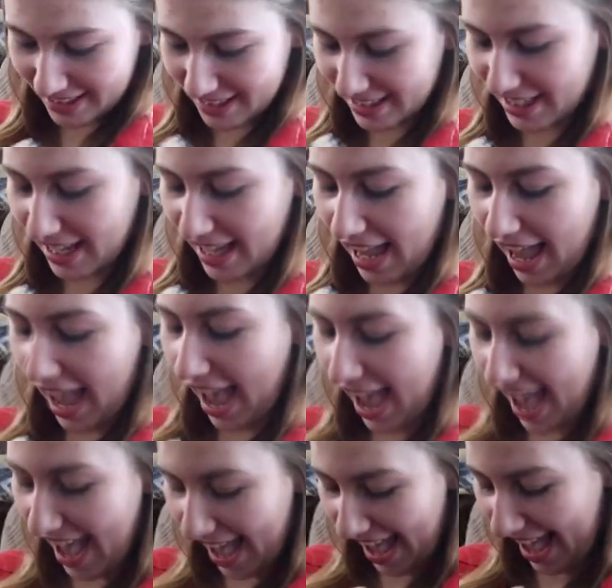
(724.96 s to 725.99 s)
So we had
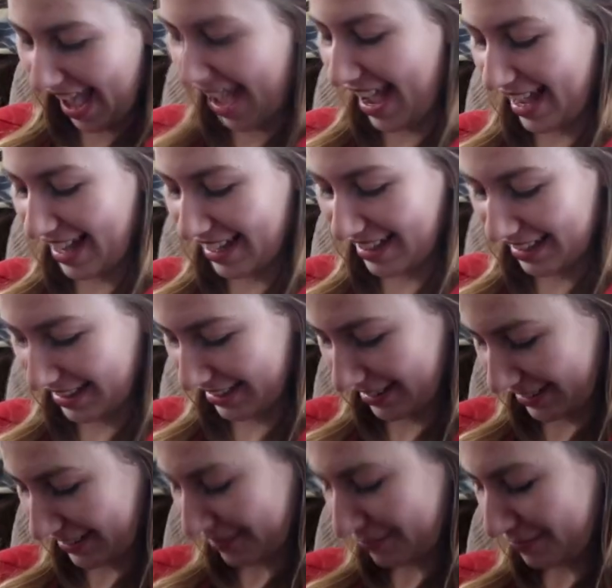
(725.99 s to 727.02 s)
you so convinced
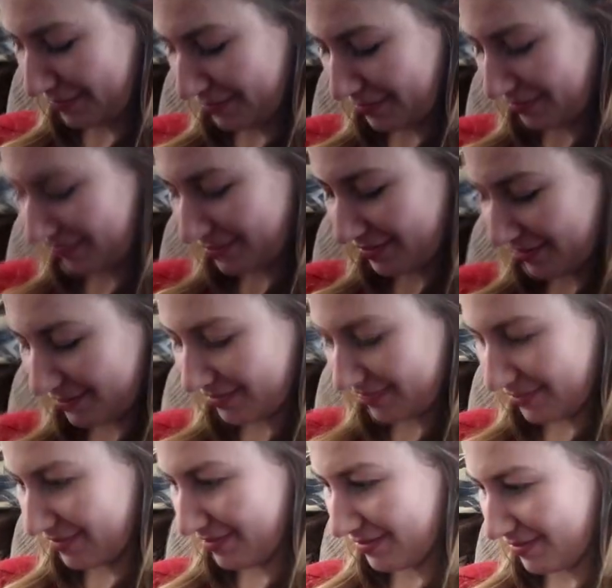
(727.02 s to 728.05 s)
that she was coming in a
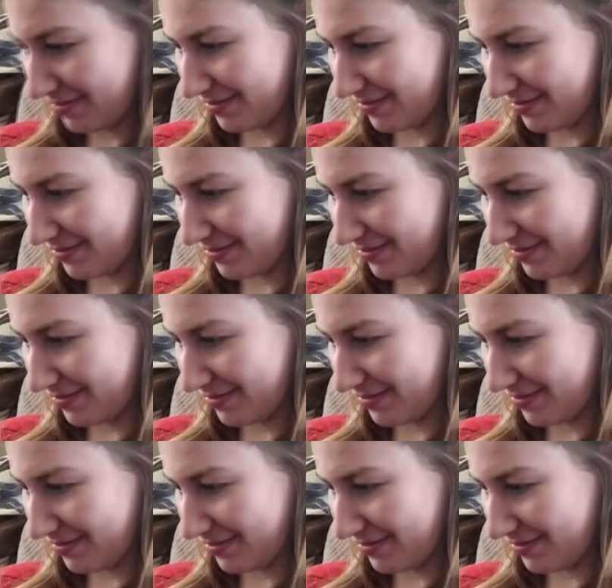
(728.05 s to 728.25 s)
week